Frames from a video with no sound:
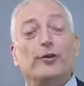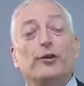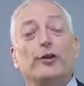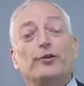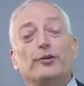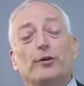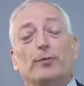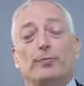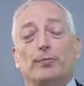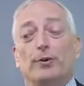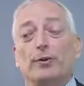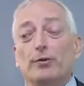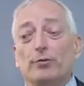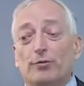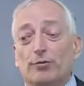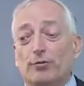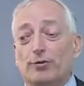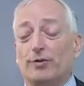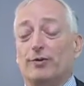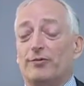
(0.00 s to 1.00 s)

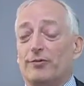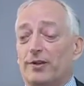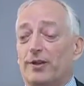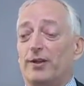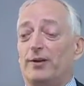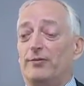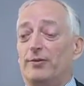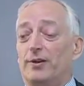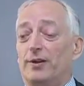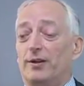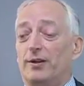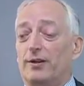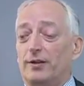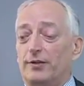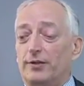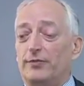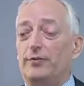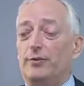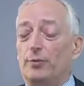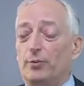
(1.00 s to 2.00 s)
taboos of the governing
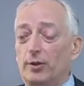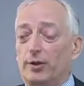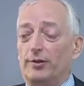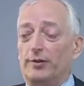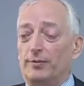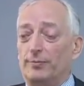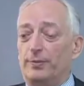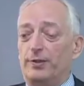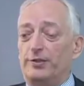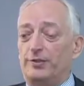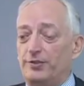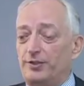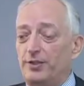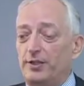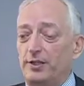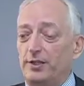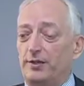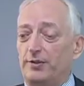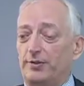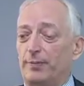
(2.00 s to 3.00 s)
class. If you want to be
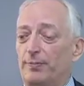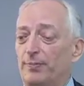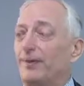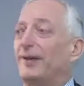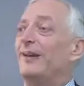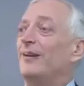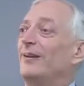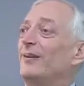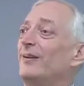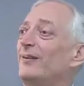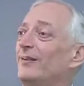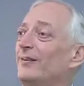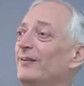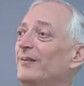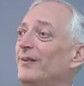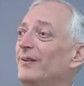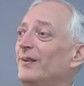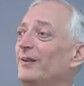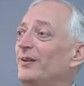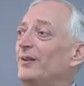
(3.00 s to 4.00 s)
seen as a player
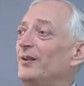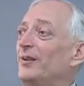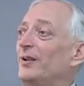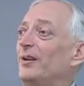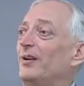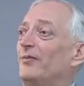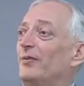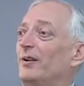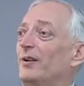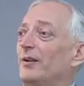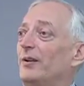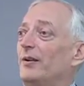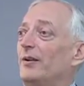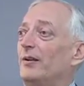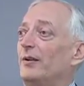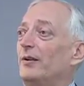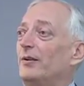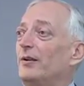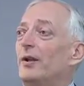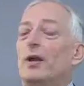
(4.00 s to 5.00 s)
in the governing
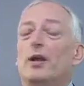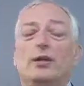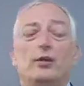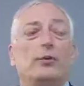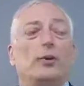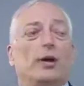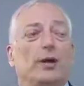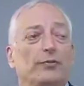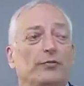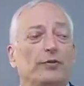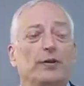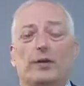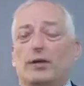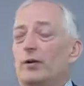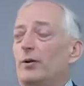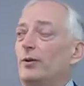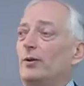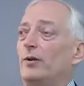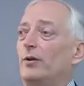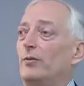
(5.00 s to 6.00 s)
class, you have to
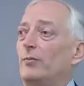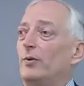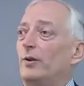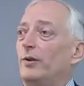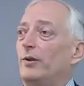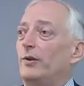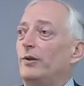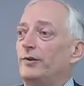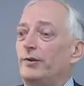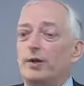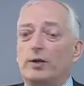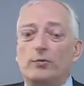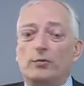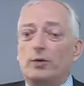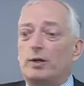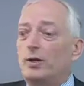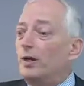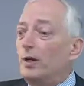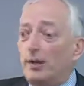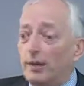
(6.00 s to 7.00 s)
go along with this,
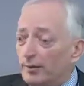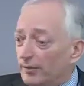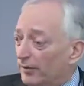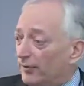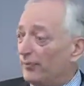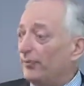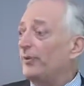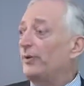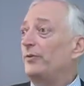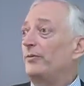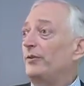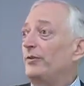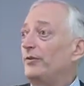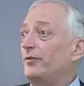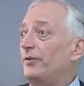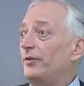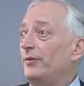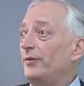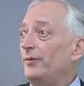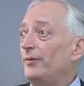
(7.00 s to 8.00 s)
regardless of whether it's
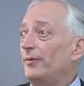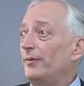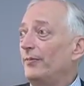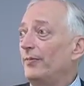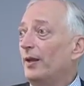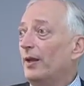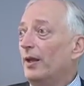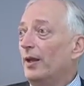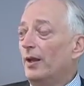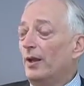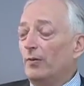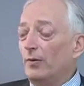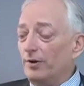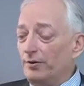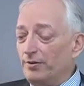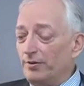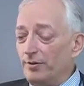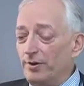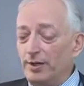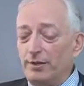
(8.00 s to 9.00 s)
true. One
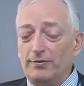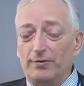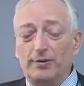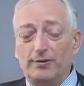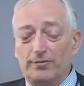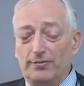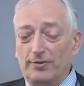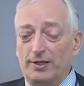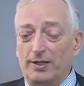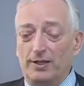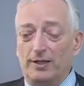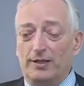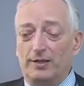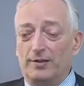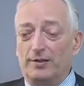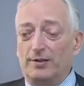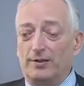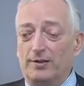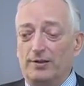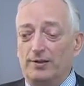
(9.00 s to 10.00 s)
should never
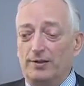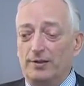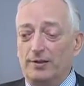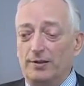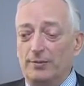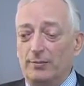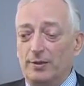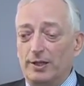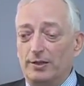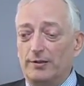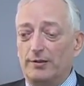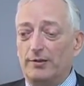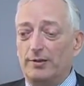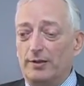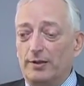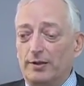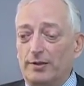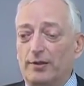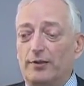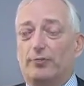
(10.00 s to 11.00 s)
forget that in matters
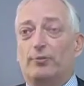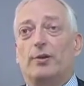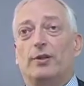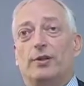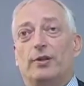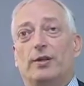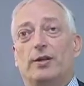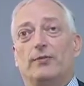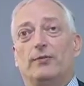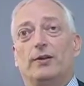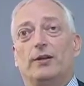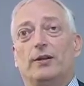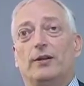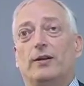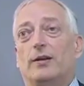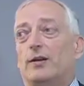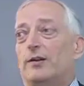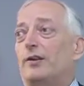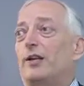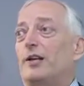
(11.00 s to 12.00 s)
like this, where the governing
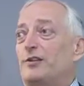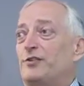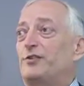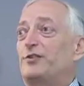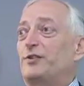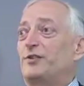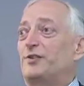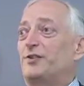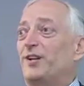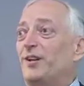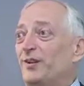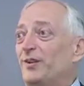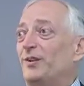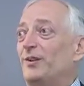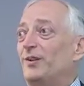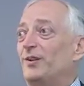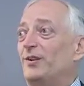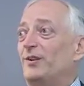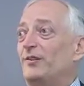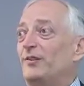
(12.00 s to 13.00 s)
class has
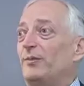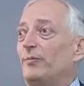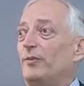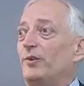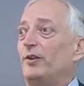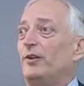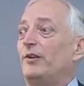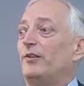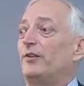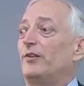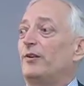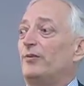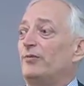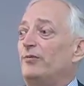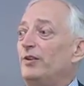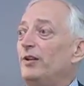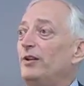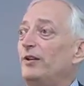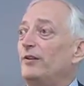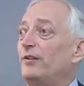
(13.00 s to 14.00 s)
decided that something is
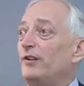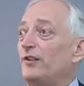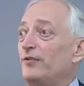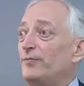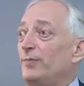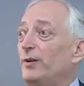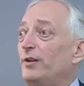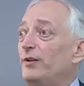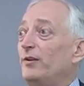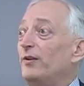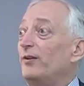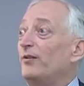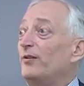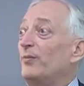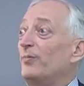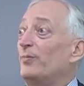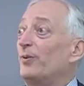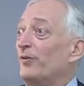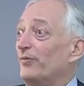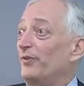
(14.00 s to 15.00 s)
convenient, expedient,
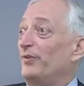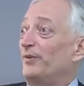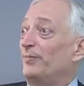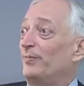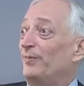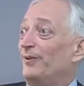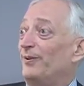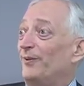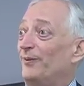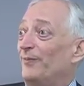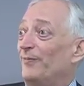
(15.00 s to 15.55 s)
and profitable,